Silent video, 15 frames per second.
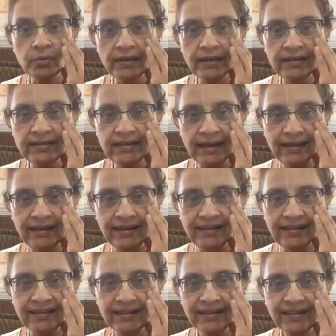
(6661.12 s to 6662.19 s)
in
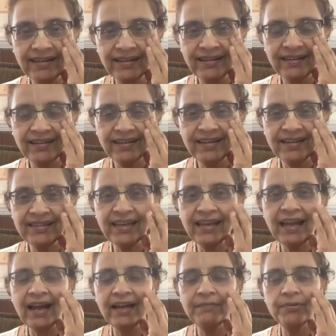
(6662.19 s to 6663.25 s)
Delhi, they
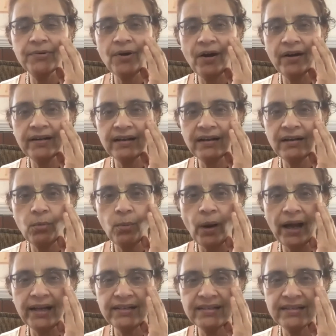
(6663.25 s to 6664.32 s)
had brought a
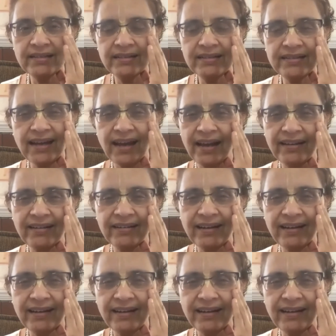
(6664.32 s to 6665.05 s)
white tiger,